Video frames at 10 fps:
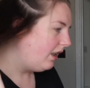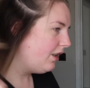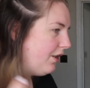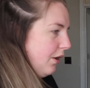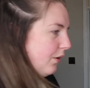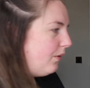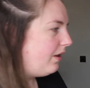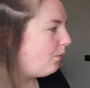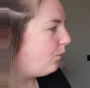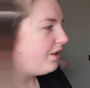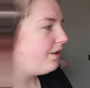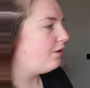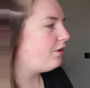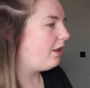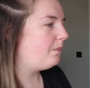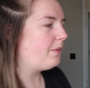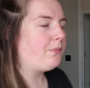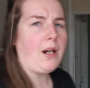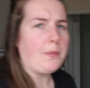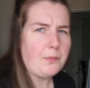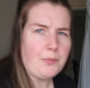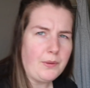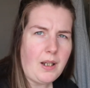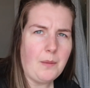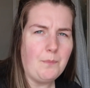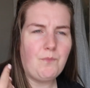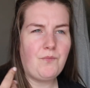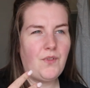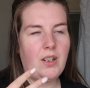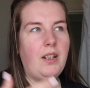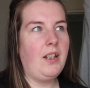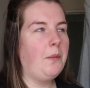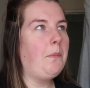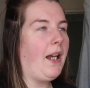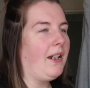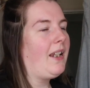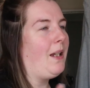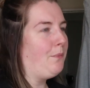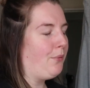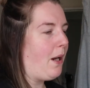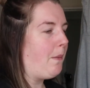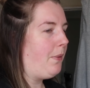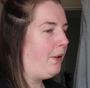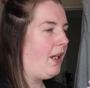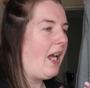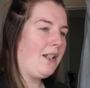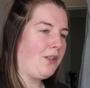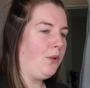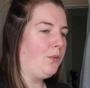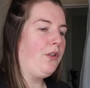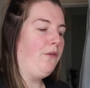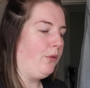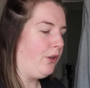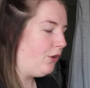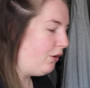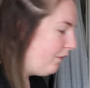So there was no time to prep and pack and prep as I would have wanted to